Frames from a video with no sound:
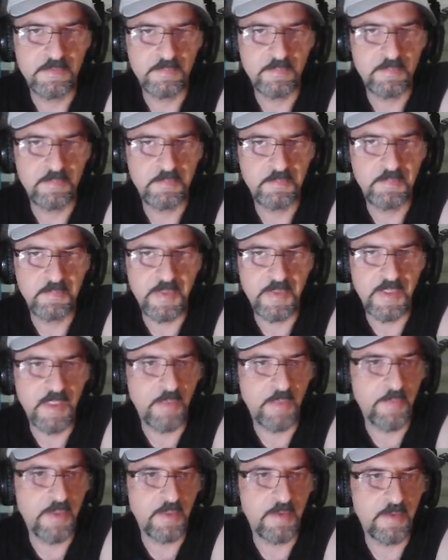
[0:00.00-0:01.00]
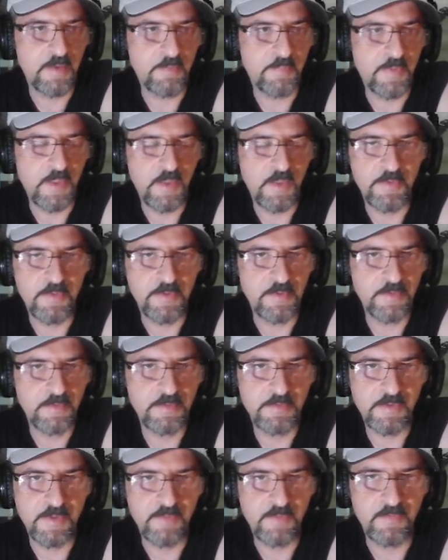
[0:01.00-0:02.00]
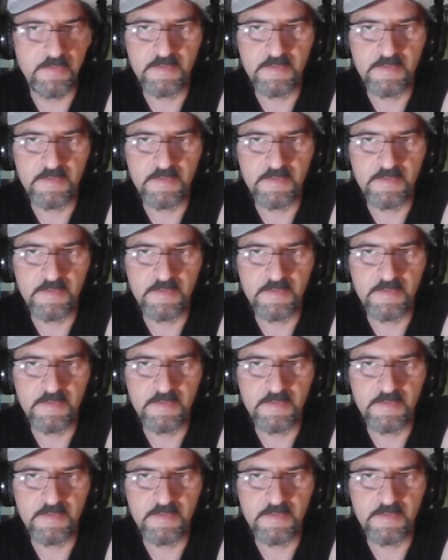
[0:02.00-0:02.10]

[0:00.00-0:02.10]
But I mean, the power levels are